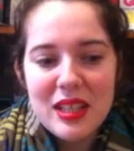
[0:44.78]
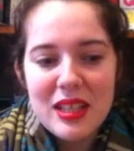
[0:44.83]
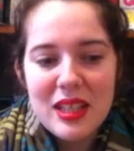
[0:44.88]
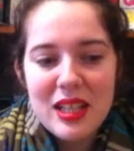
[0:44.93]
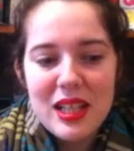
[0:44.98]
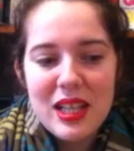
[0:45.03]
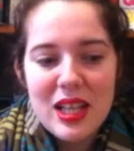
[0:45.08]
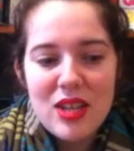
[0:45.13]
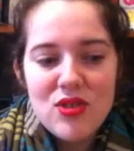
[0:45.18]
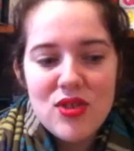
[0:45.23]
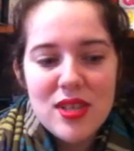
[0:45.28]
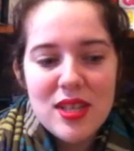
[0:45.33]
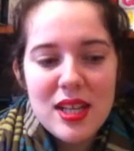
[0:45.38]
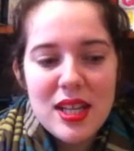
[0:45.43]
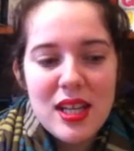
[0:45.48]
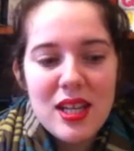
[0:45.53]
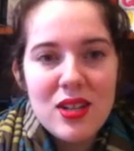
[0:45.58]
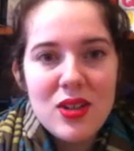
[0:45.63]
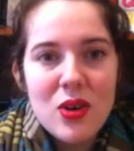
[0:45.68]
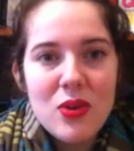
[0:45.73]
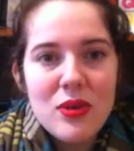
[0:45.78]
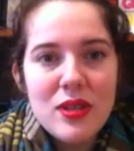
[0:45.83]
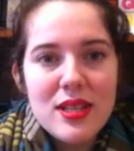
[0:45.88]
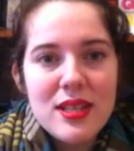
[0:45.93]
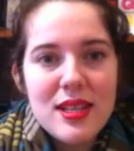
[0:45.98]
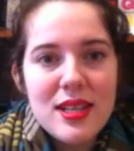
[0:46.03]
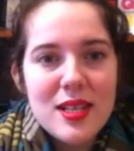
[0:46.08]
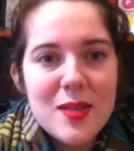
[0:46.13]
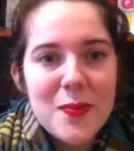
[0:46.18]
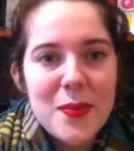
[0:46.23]
He
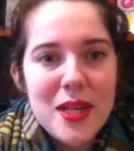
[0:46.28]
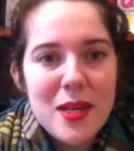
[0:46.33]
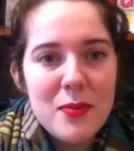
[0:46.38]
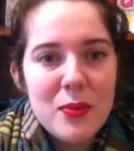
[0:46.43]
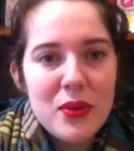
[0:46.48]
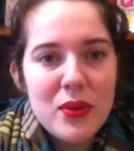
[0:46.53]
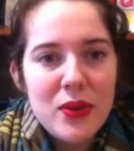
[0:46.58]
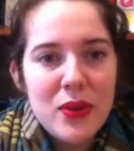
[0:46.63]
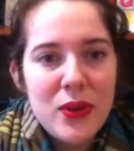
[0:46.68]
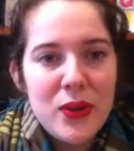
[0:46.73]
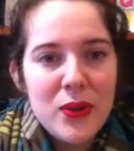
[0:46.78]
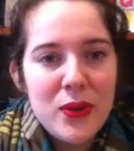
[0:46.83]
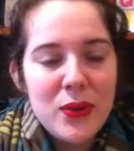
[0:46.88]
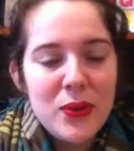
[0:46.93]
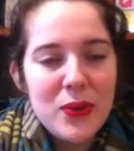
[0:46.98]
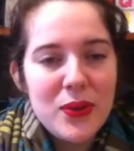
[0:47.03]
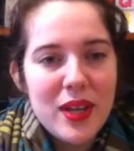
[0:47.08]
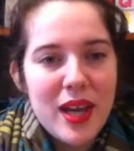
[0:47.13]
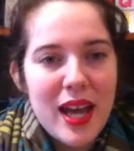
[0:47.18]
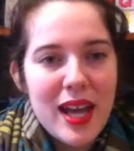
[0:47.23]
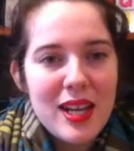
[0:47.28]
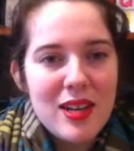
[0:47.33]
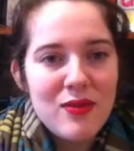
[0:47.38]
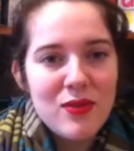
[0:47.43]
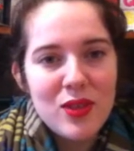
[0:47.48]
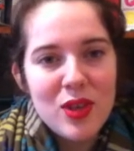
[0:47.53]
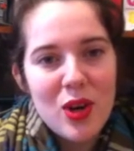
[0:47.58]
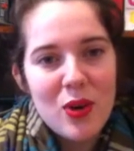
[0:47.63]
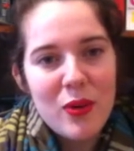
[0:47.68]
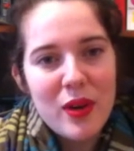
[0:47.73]
notices people who kind
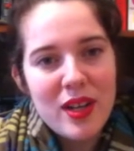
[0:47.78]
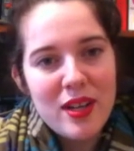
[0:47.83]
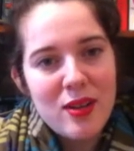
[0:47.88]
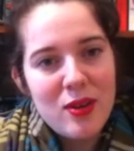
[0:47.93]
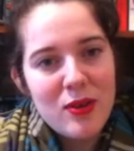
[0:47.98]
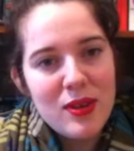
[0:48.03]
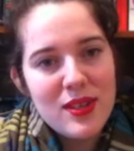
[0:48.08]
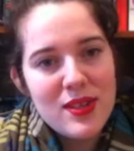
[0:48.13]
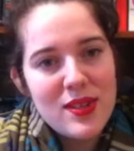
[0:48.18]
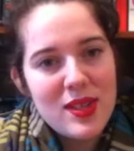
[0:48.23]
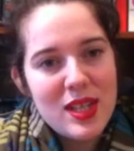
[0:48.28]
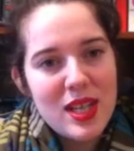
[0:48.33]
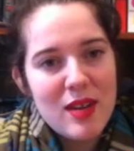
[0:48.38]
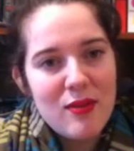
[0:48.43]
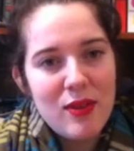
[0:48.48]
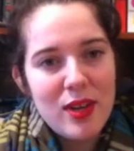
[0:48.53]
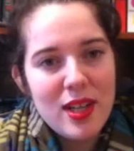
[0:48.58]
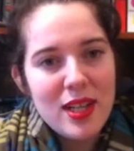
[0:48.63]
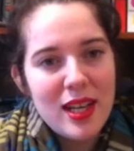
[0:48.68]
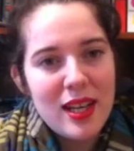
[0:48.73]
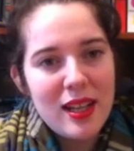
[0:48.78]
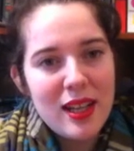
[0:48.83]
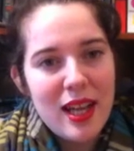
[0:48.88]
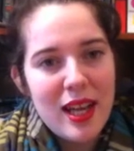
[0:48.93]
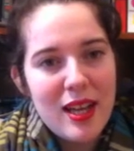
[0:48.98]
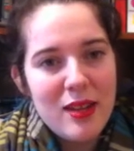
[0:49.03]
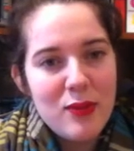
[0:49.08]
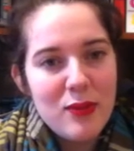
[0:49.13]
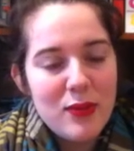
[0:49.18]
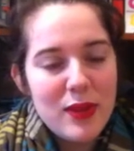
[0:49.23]
of go unnoticed in everyday
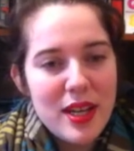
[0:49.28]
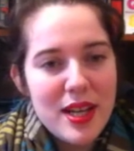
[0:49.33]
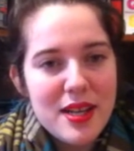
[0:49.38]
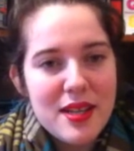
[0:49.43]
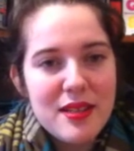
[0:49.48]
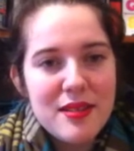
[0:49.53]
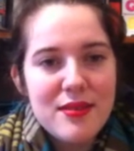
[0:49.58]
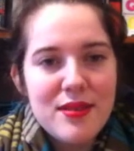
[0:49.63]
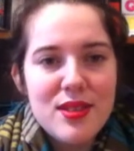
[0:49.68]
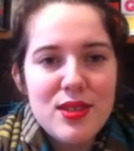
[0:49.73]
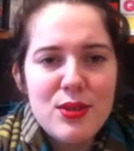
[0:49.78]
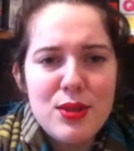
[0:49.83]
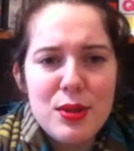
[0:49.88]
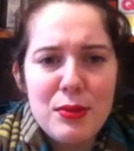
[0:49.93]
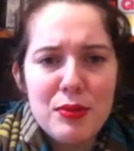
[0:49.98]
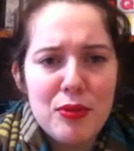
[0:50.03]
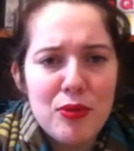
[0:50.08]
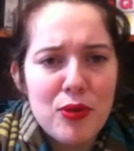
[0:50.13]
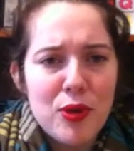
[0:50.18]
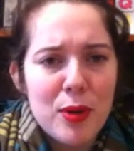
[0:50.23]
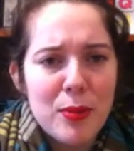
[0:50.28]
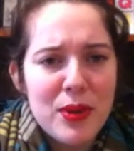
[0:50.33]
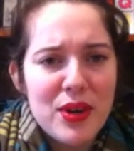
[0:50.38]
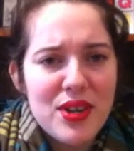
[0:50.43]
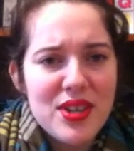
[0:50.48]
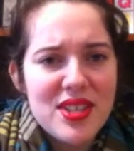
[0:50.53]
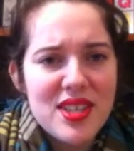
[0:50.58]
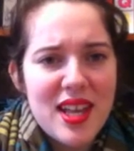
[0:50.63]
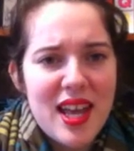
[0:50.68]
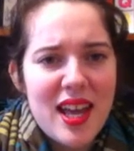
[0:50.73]
life, like street
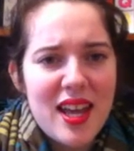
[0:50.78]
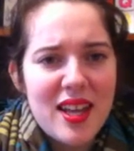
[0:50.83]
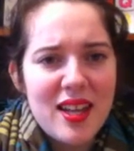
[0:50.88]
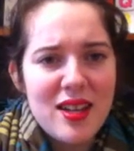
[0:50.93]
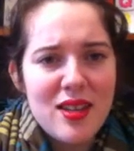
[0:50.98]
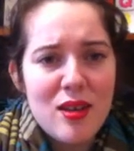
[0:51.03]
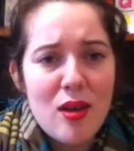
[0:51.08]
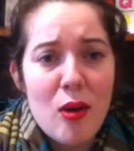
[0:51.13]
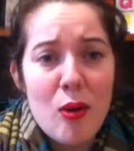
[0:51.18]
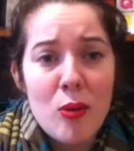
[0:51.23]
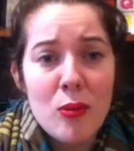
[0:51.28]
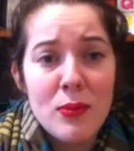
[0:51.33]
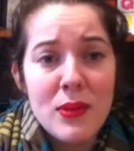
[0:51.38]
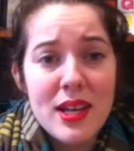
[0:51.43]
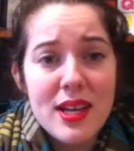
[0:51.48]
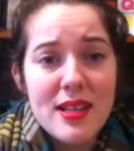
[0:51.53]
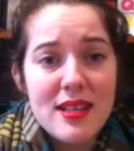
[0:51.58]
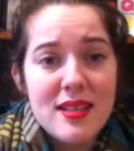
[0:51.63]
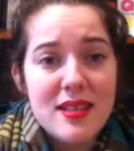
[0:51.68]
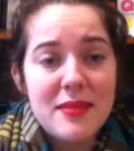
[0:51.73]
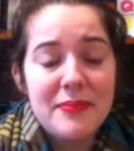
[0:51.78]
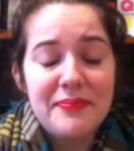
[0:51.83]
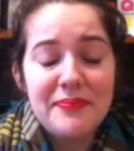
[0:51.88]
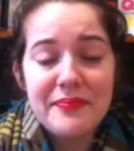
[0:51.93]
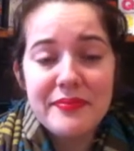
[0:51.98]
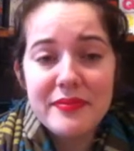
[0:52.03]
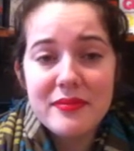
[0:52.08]
performers and the homeless.